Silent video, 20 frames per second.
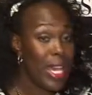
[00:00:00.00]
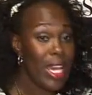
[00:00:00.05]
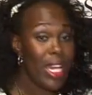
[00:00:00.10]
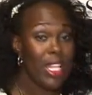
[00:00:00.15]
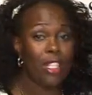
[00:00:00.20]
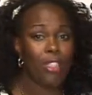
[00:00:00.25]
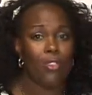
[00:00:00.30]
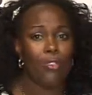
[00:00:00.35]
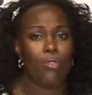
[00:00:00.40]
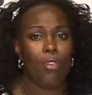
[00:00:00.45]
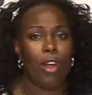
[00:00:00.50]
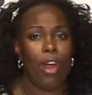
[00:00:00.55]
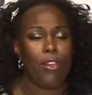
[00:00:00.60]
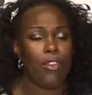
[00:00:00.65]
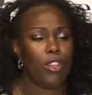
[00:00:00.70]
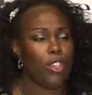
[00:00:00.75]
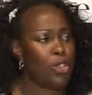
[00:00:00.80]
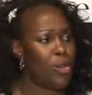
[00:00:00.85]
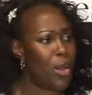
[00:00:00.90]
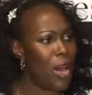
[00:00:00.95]
insofar
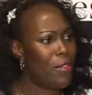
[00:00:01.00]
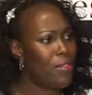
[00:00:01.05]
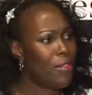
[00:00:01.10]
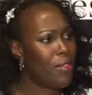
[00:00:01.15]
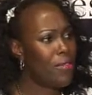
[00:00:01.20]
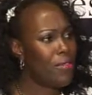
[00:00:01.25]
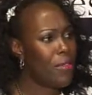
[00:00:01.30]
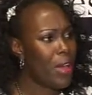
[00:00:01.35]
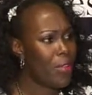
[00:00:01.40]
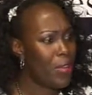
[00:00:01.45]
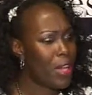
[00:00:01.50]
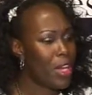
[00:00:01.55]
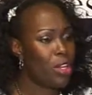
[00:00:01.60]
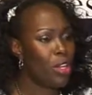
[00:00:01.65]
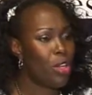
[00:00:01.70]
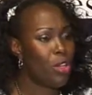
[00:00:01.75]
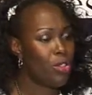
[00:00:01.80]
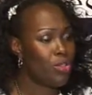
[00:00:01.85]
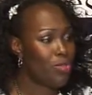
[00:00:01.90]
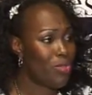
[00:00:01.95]
as you have a very
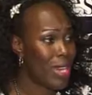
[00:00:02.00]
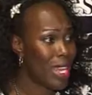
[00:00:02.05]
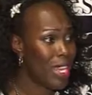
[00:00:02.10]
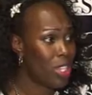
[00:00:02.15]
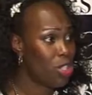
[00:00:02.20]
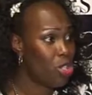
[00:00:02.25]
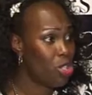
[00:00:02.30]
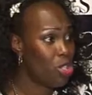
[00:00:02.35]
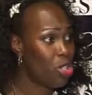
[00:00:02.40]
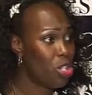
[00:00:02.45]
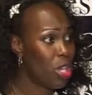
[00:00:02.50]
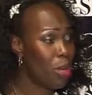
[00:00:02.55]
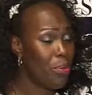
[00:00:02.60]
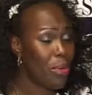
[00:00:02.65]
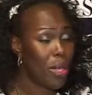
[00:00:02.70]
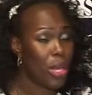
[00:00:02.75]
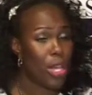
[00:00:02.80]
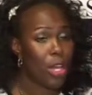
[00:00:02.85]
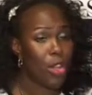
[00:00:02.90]
close relationship,